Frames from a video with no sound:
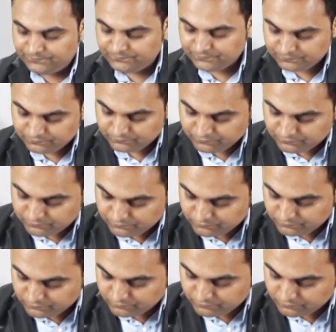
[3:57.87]

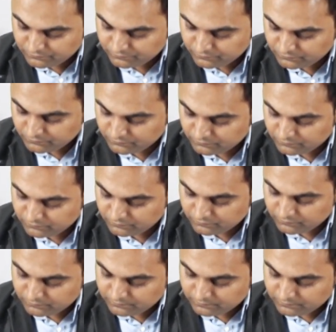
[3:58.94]
[no speech]